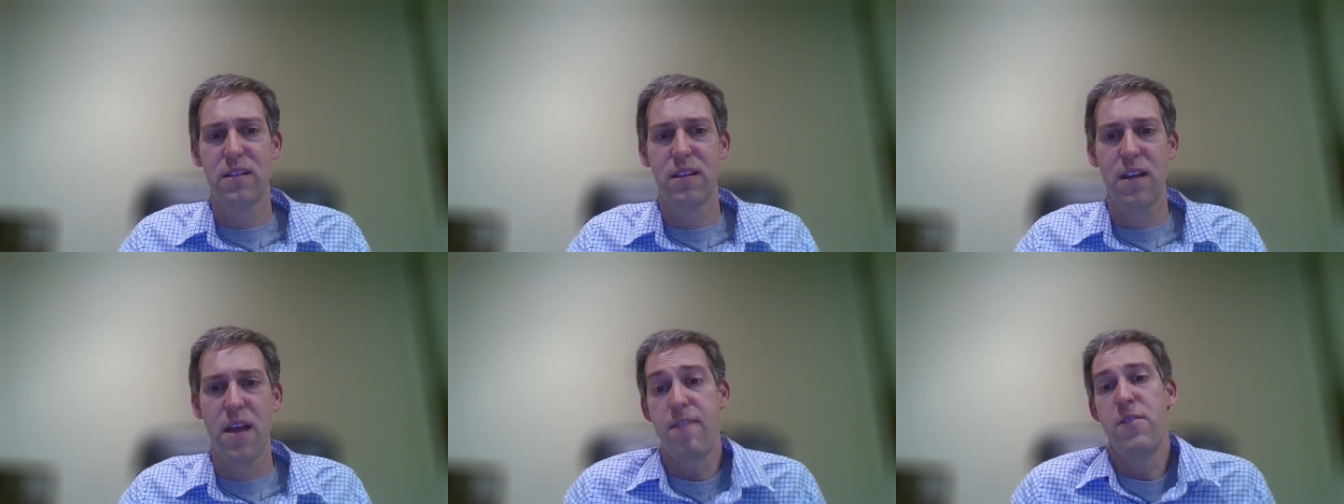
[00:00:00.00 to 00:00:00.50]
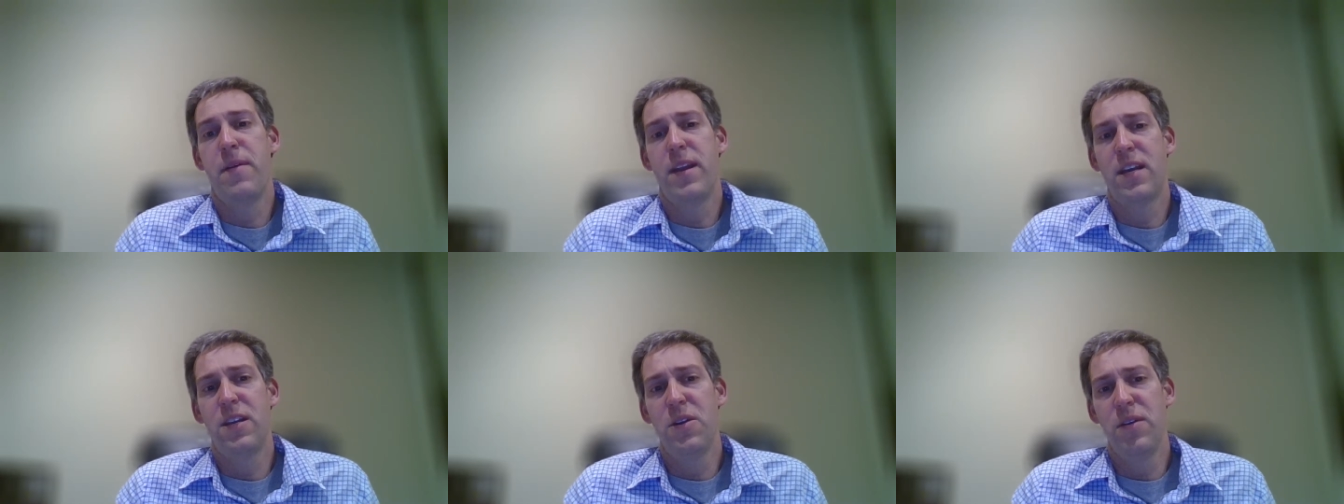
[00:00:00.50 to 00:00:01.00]
Everybody
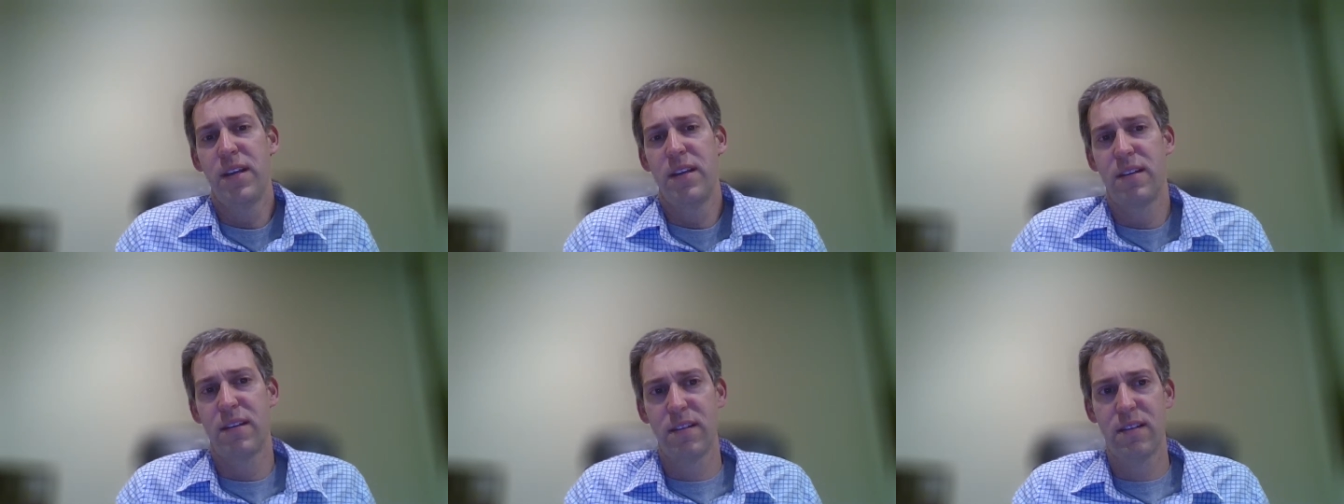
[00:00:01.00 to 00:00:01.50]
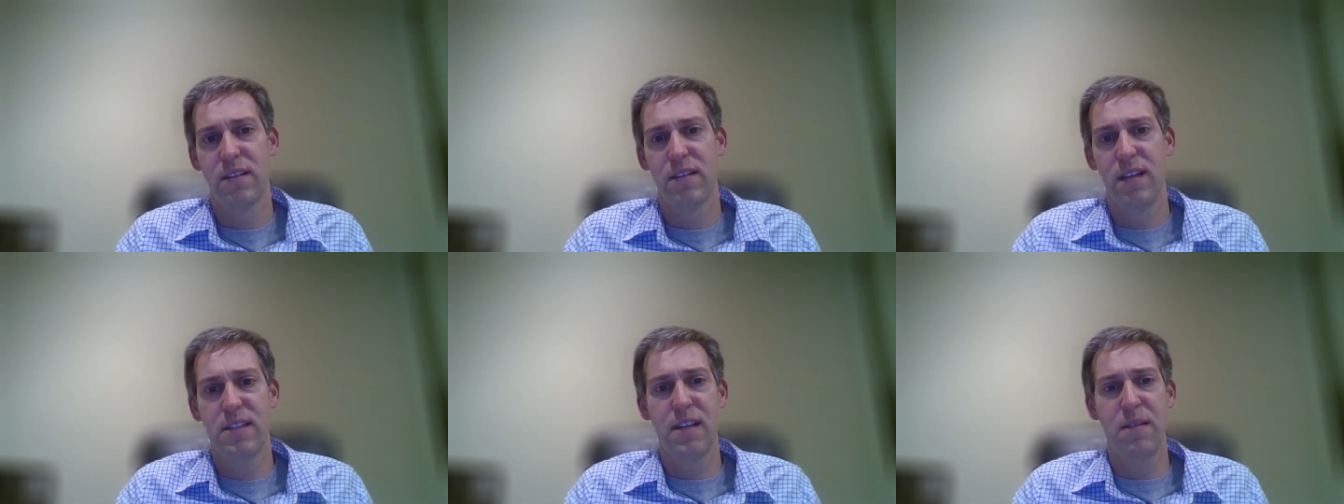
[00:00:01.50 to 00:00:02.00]
can do it.
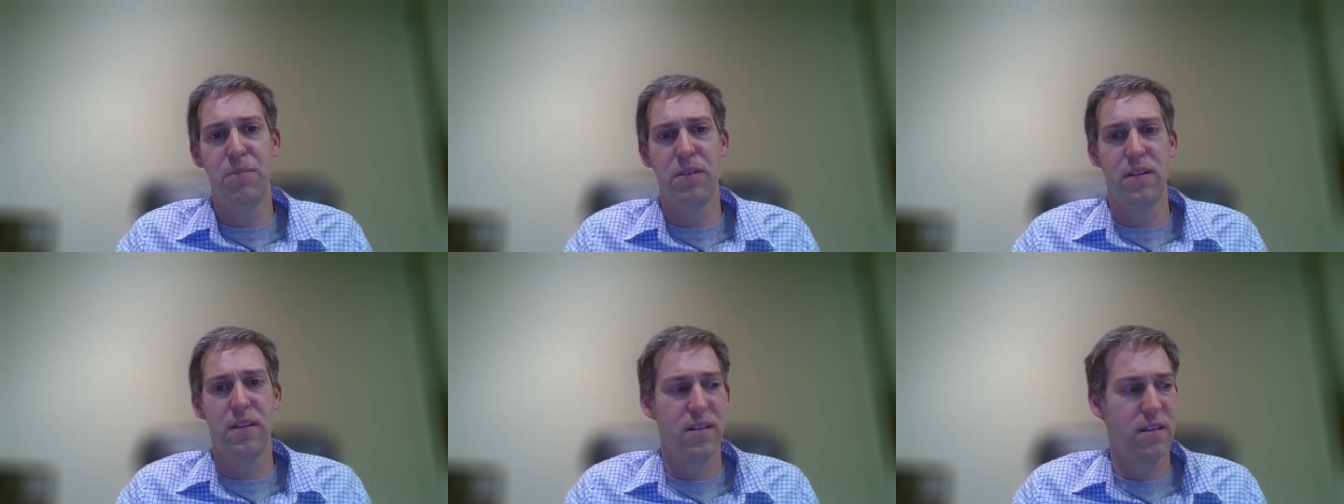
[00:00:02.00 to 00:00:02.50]
It's simple.